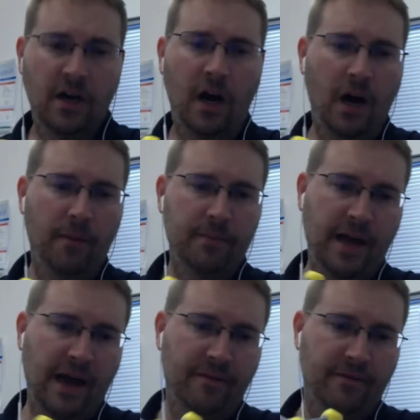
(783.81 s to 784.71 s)
uh,
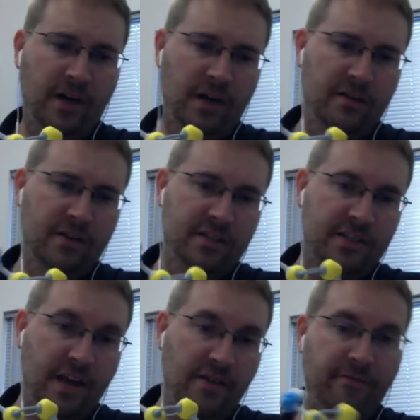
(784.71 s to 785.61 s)
to have a
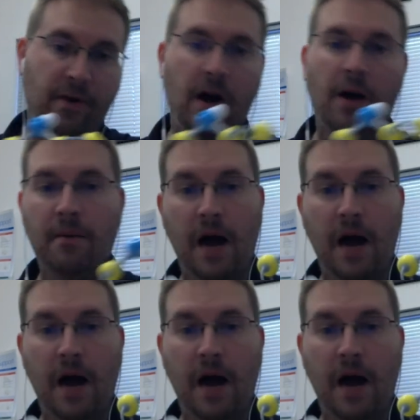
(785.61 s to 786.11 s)
safe um,